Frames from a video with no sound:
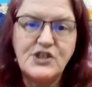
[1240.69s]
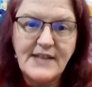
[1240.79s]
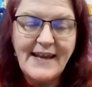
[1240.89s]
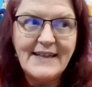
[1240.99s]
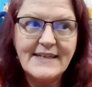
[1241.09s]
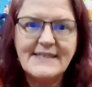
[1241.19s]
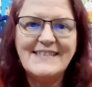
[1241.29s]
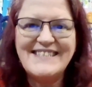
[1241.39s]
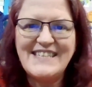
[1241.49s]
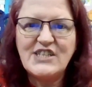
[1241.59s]
Helix
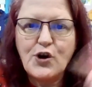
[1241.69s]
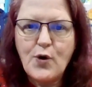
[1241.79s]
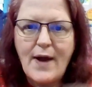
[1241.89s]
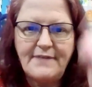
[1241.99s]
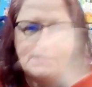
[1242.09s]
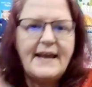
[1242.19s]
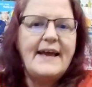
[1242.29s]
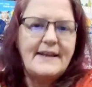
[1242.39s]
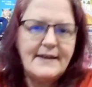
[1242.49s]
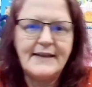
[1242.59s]
Stitch Crafts,
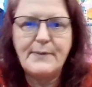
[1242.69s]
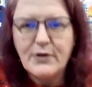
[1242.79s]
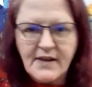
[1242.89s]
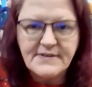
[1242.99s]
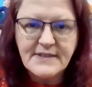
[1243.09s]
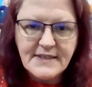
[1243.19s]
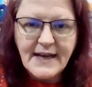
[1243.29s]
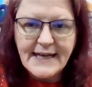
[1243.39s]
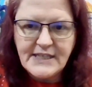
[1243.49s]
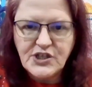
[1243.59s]
and Ladybird Loves
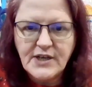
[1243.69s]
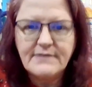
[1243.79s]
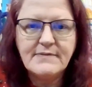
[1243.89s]
Hadisha,